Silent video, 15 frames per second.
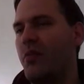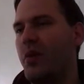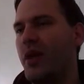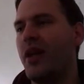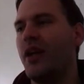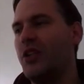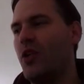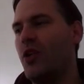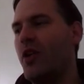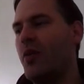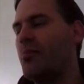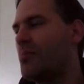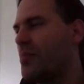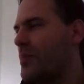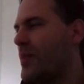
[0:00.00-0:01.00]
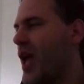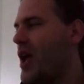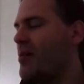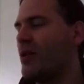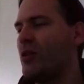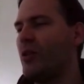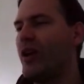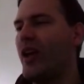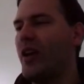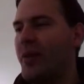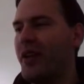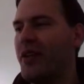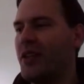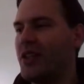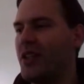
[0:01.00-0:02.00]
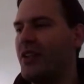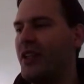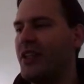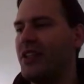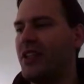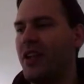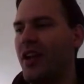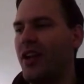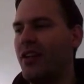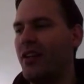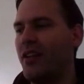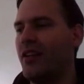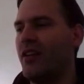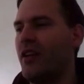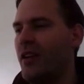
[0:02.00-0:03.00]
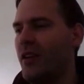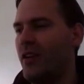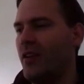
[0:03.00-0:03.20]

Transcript: Because you are able to get better statistical